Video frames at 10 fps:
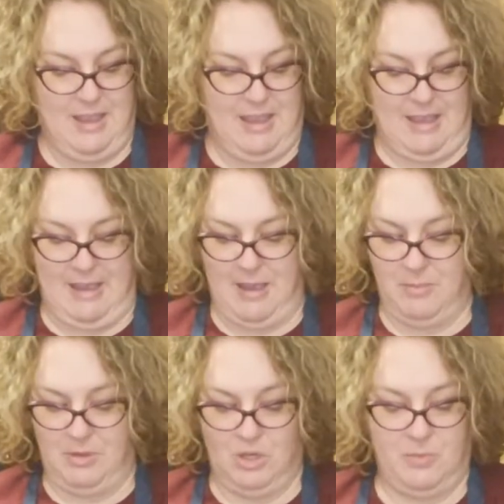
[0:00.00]

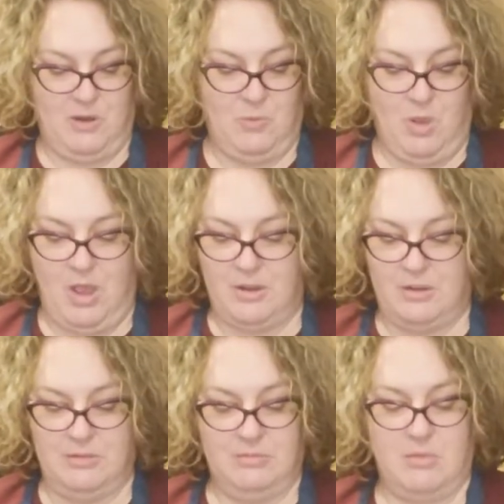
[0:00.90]
a little bit of
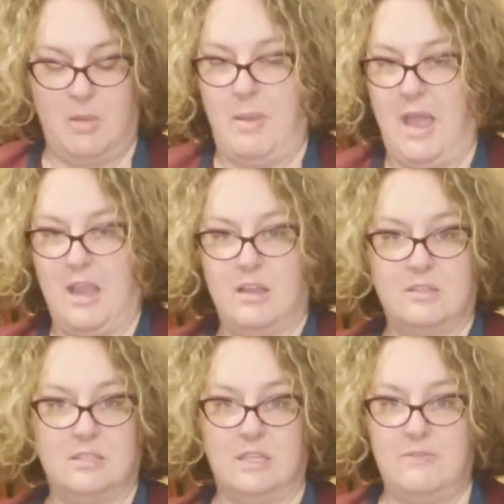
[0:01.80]
water, a
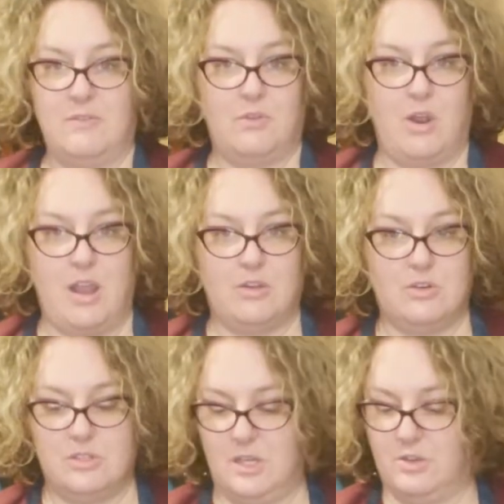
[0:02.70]
sleeve of
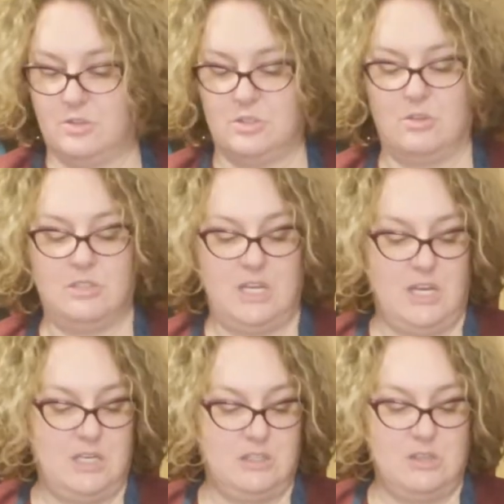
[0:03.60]
crackers, either
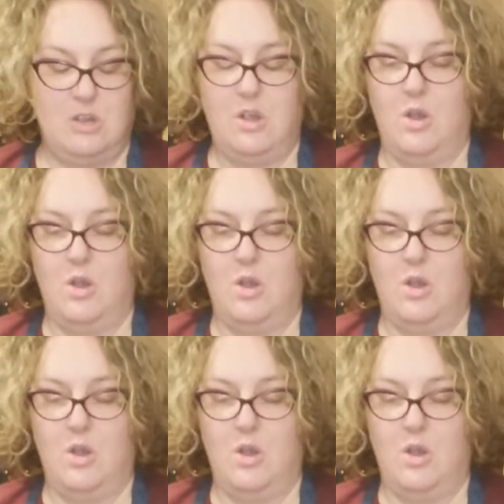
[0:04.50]
saltines